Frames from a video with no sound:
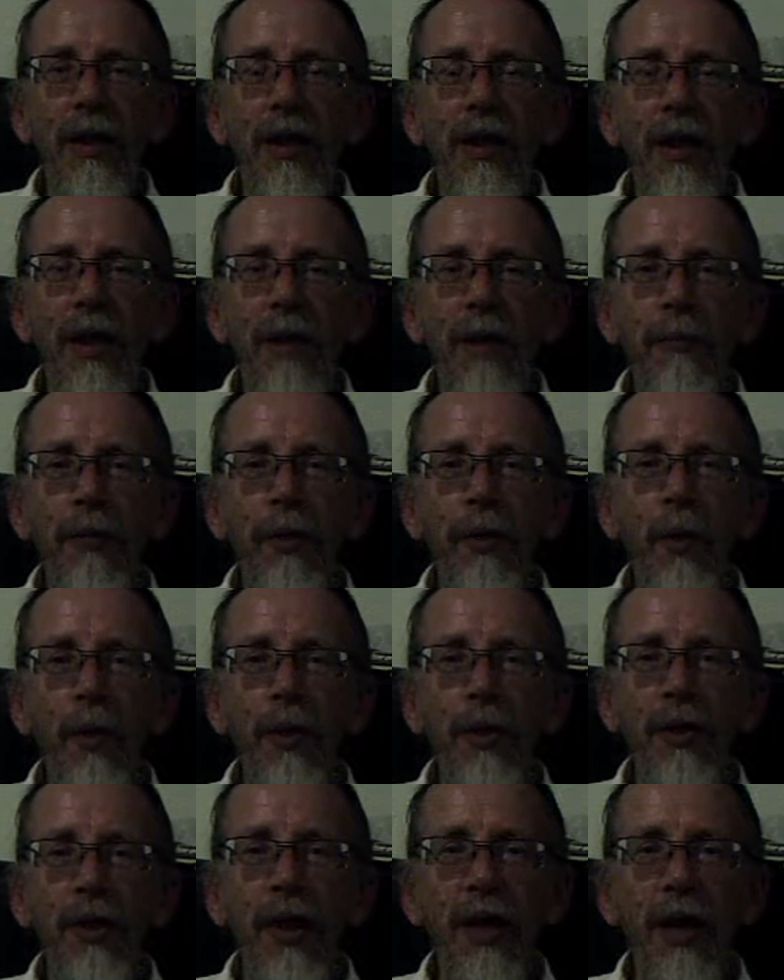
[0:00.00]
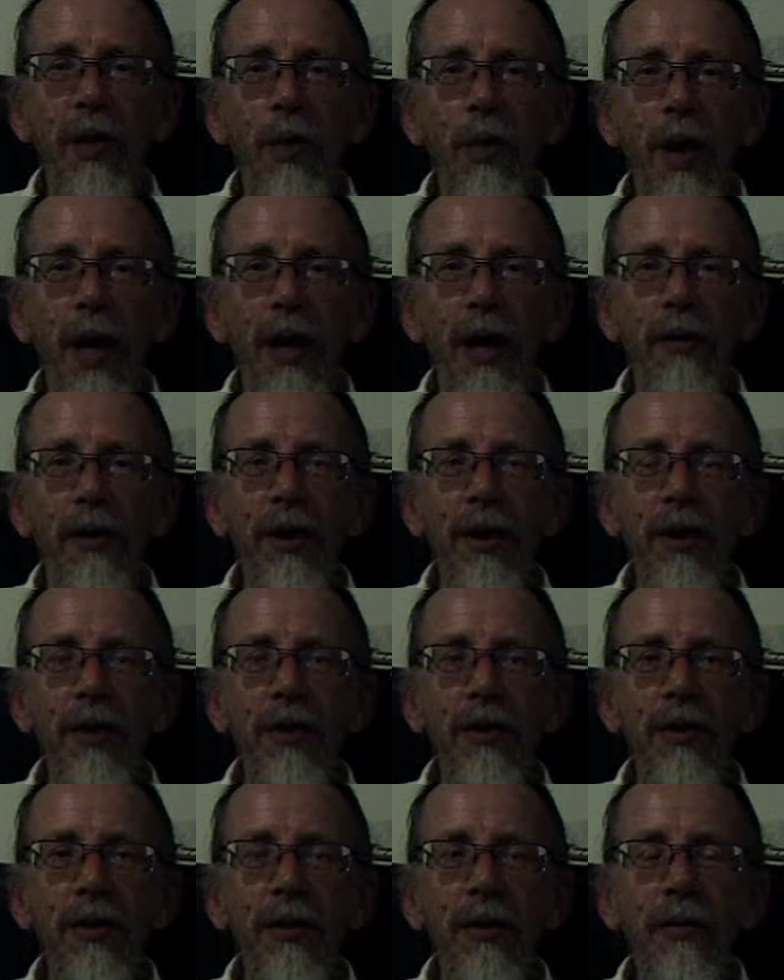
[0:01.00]
a few other inquiries,
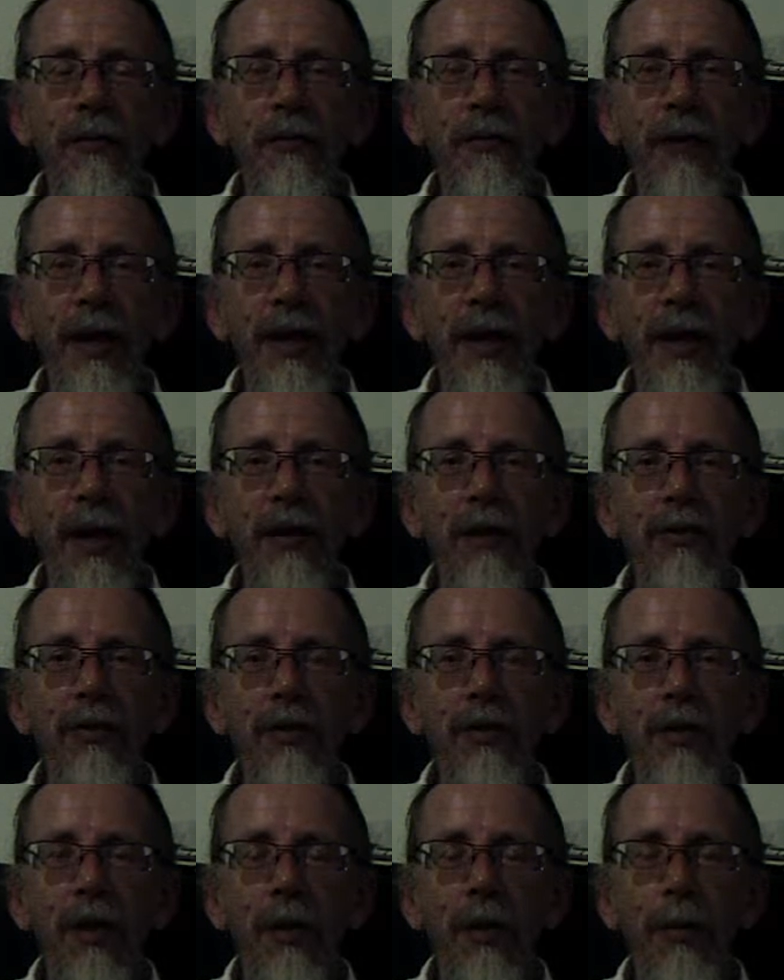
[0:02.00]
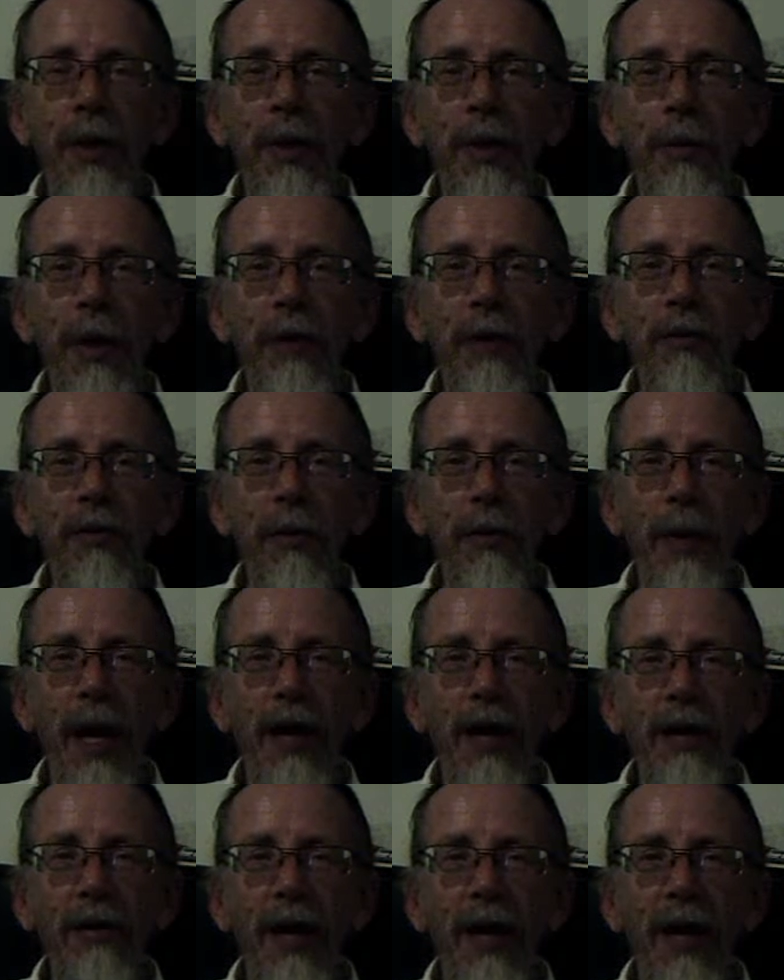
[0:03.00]
find out a bit about the
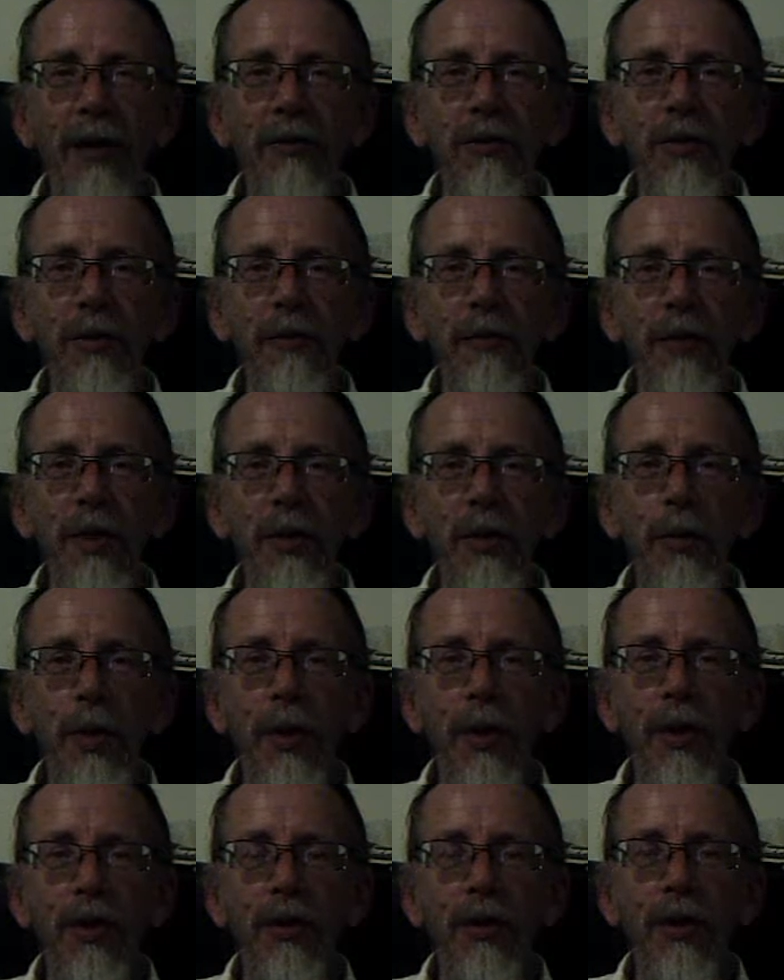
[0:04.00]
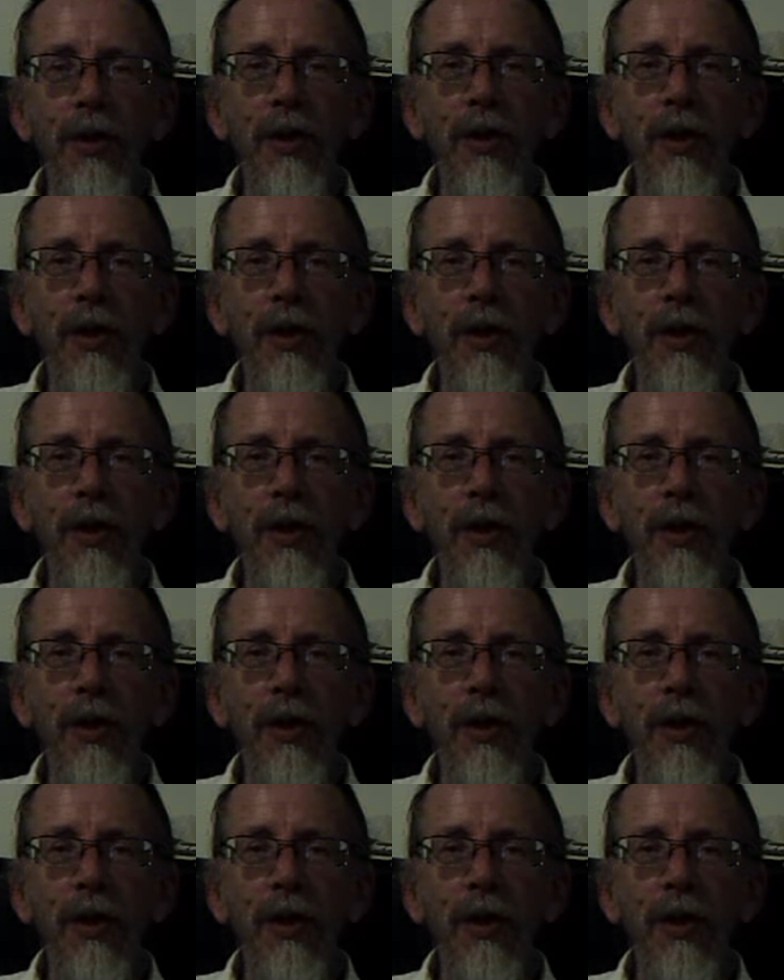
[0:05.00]
background of this person.